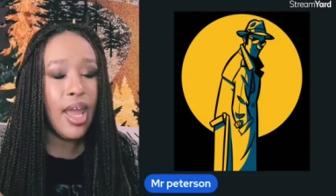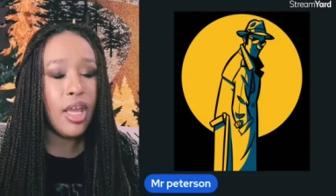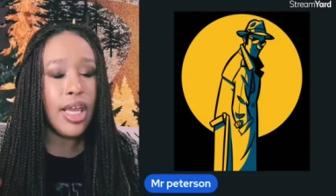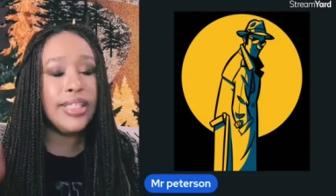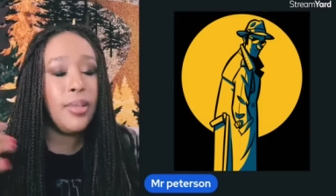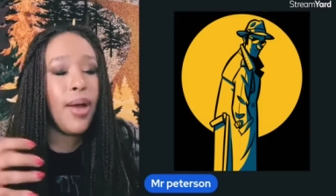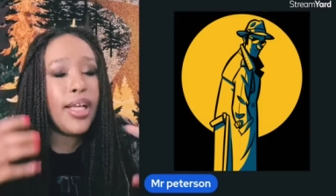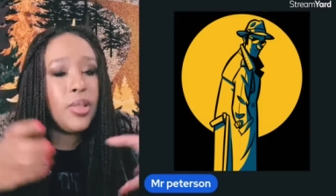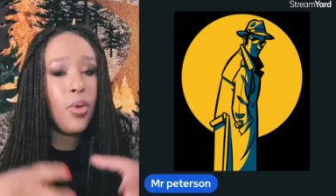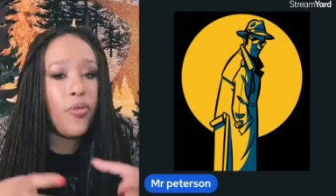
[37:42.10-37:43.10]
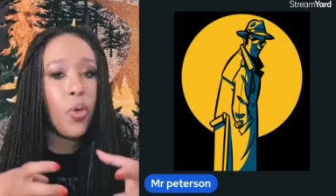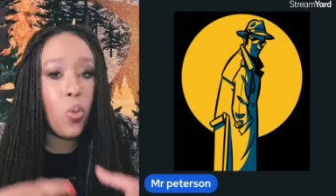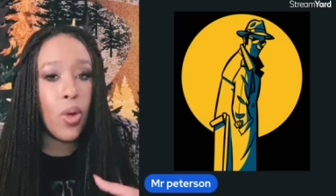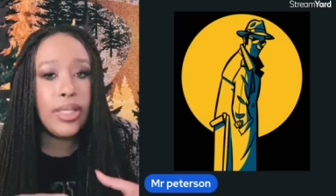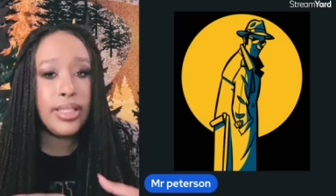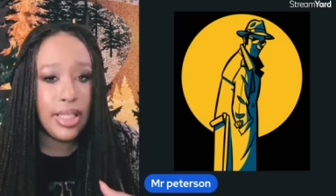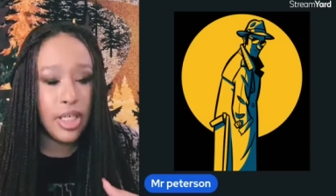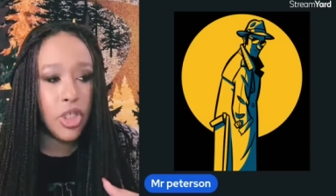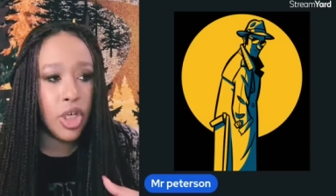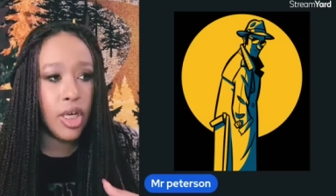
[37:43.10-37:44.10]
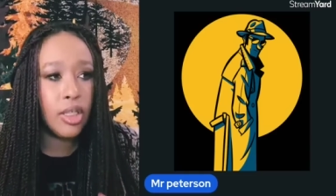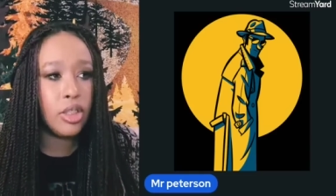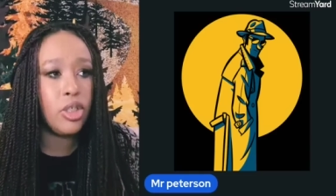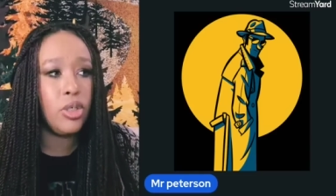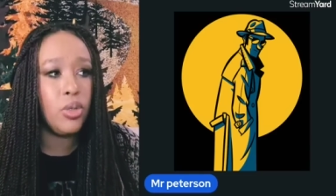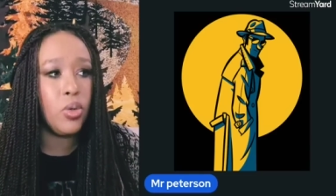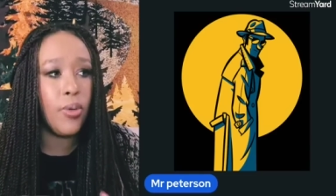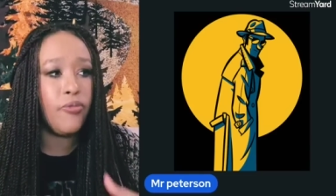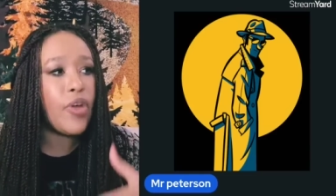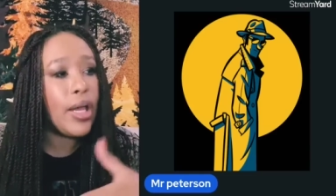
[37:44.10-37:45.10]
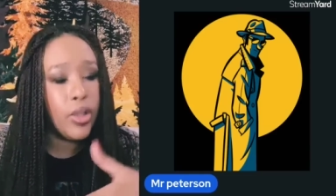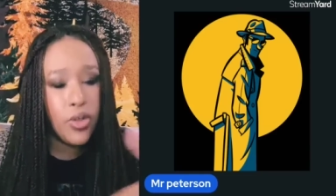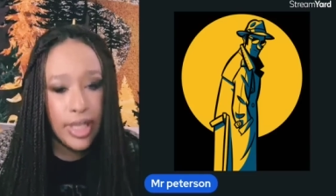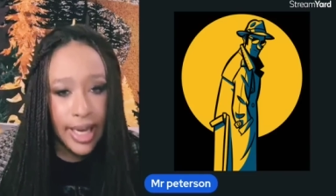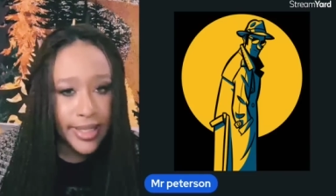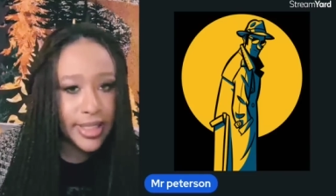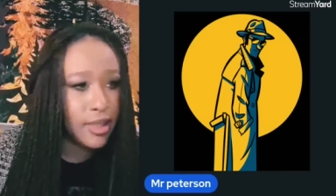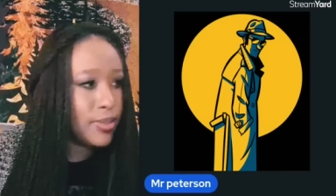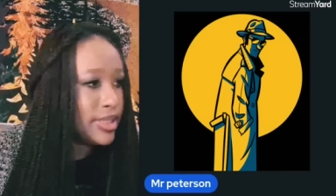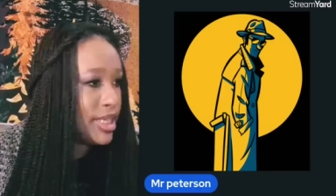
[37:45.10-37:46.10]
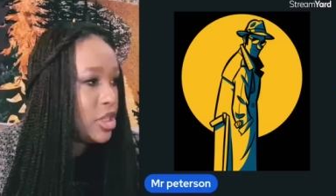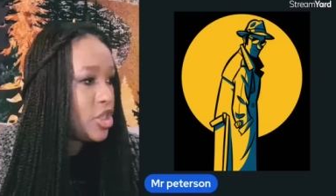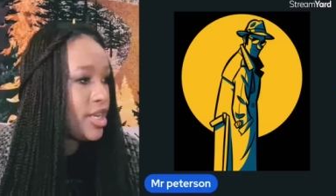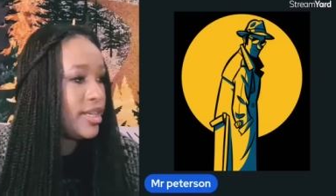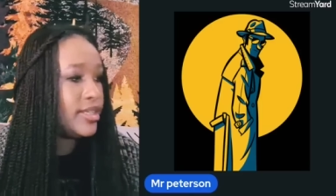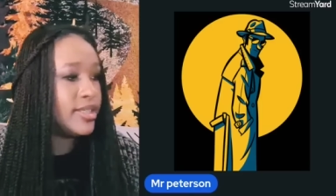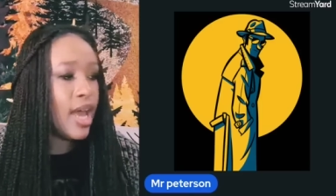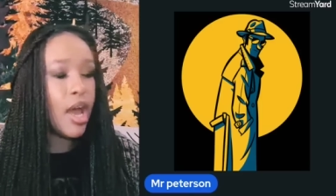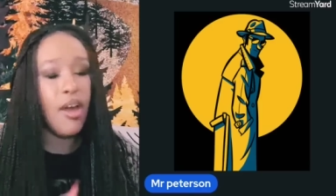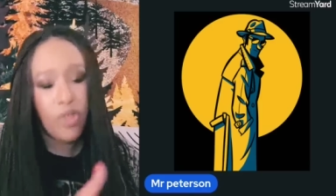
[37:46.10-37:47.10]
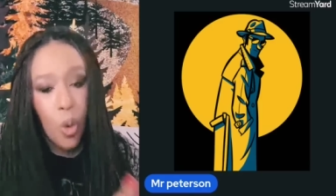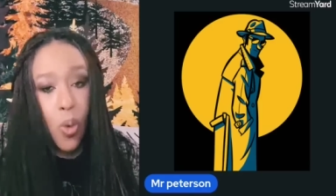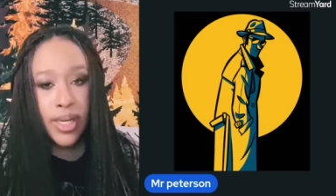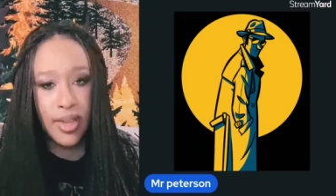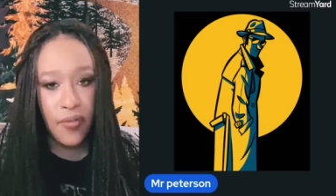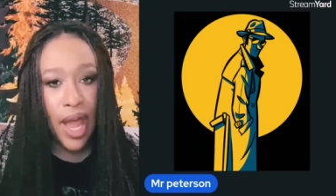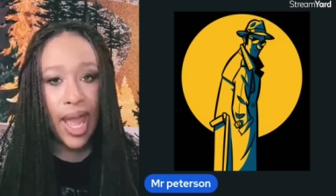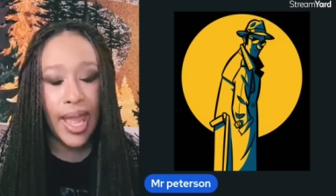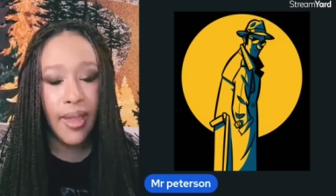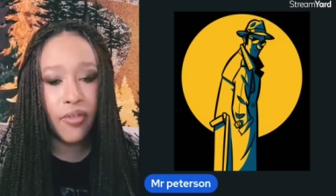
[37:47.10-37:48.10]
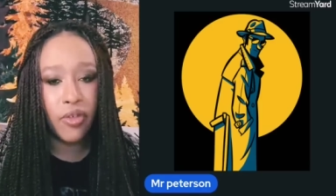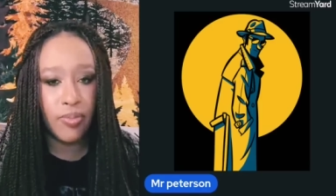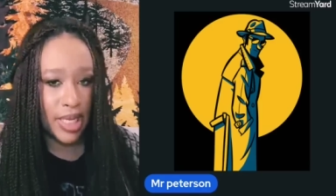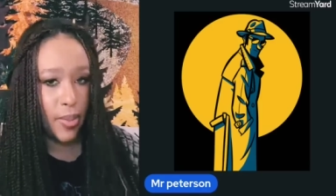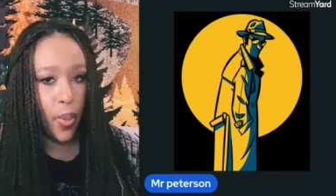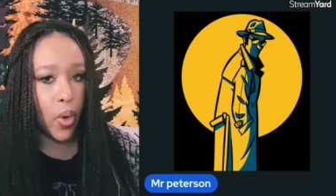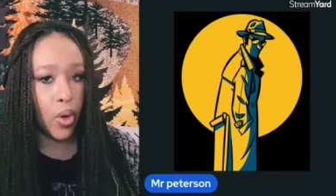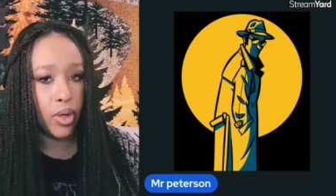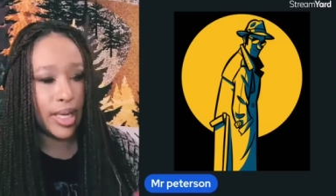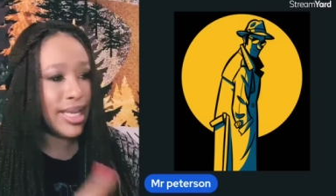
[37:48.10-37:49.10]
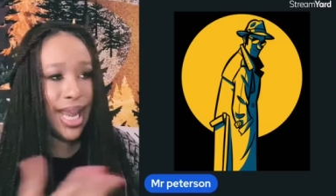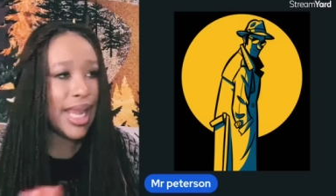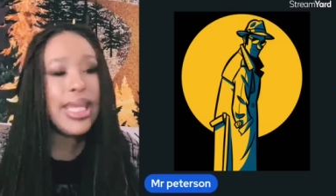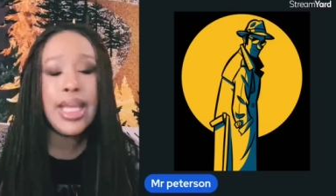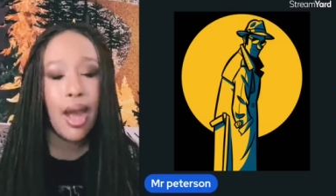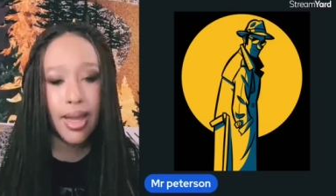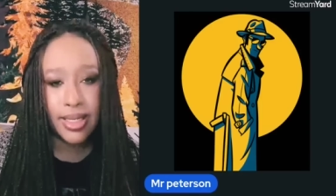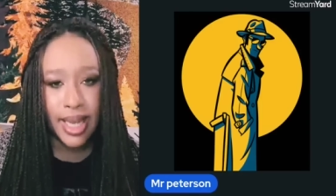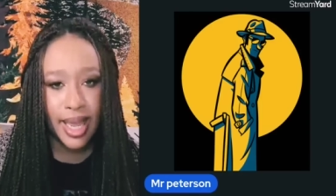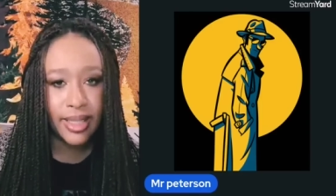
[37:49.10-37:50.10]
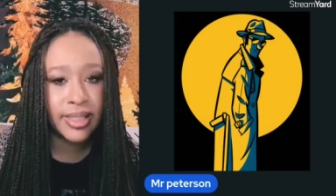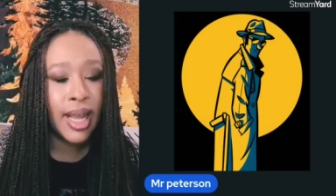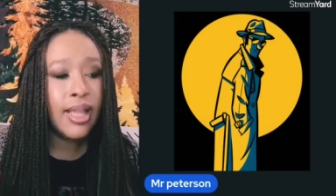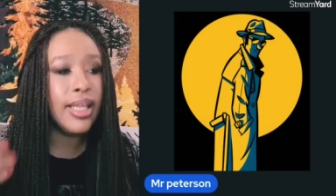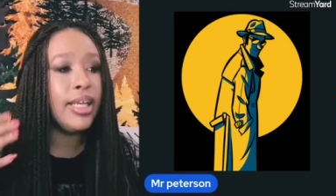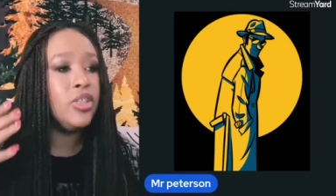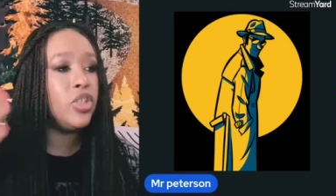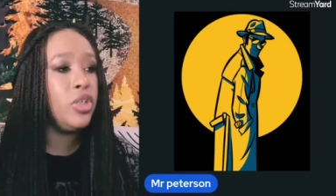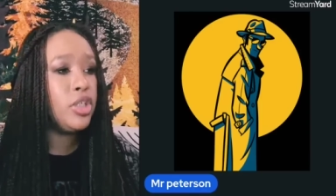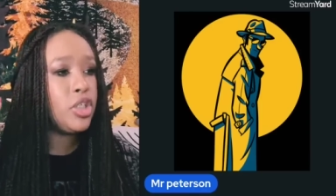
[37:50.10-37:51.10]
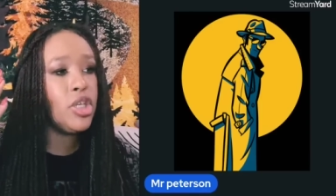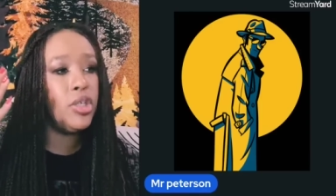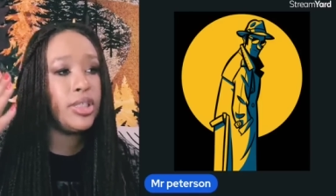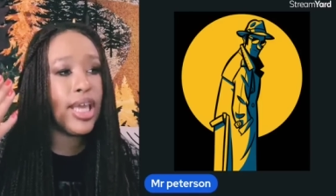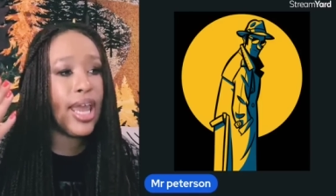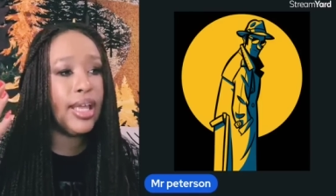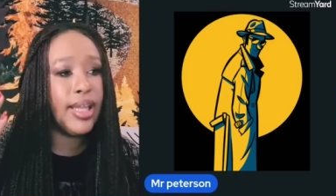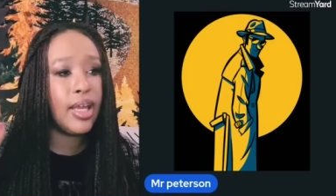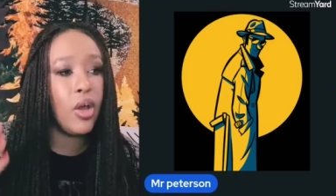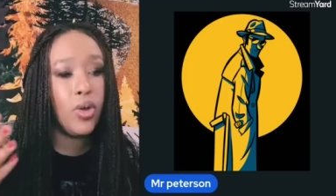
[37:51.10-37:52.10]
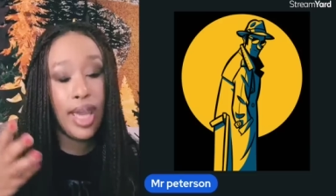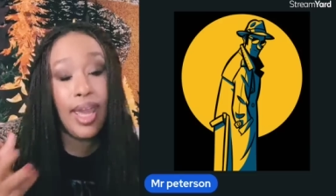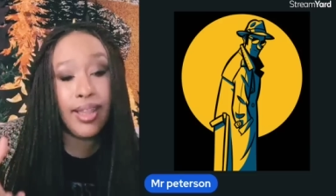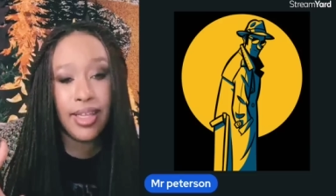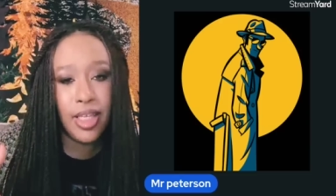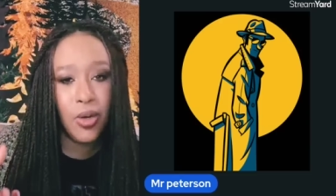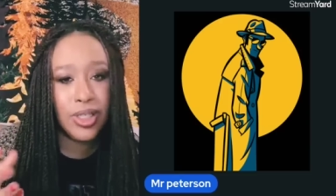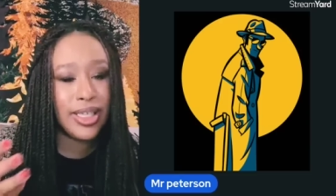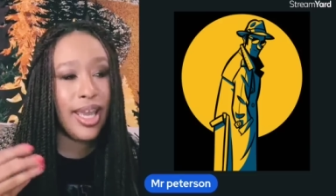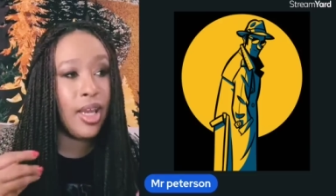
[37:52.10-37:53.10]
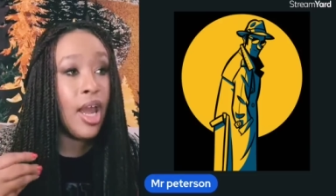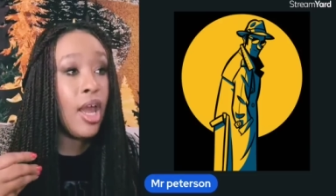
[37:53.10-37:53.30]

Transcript: it's impossible for one teacher to follow the customizations of 25 people in any context. Like, as soon as you say, like, okay, like you were saying,